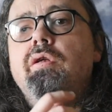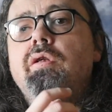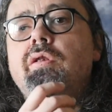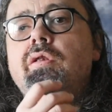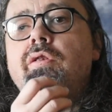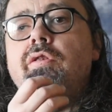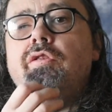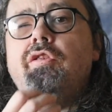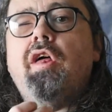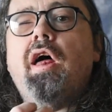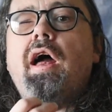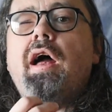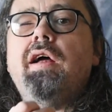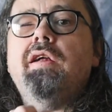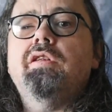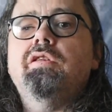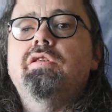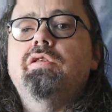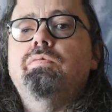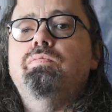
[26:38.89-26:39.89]

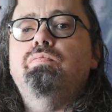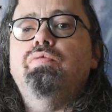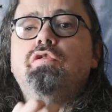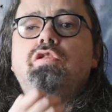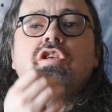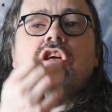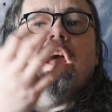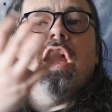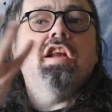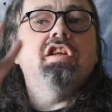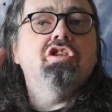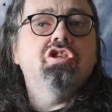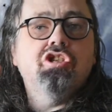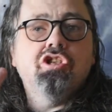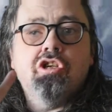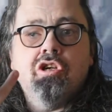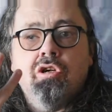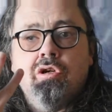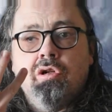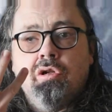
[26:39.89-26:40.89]
that
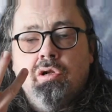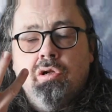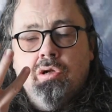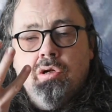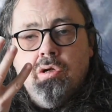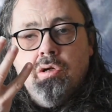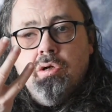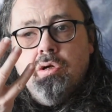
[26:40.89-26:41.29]
potential